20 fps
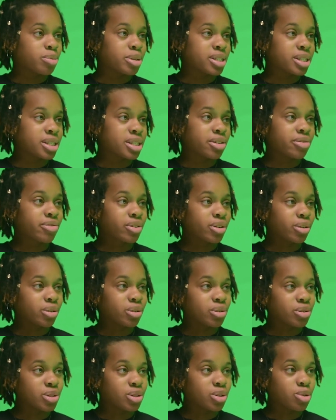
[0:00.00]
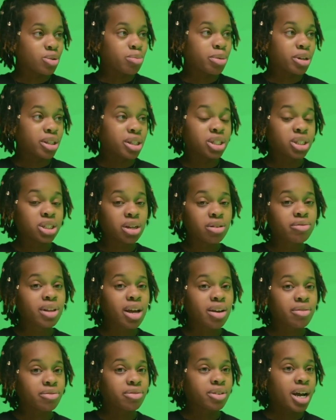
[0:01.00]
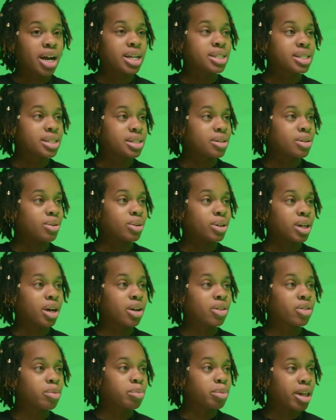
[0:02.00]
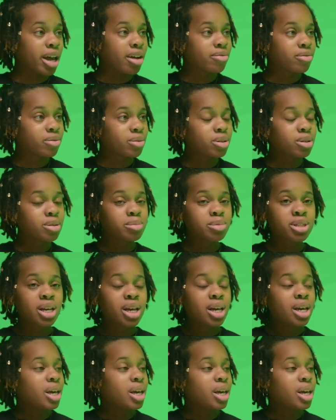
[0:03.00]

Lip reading: It's different on YouTube, but the shelf life of content on other platforms,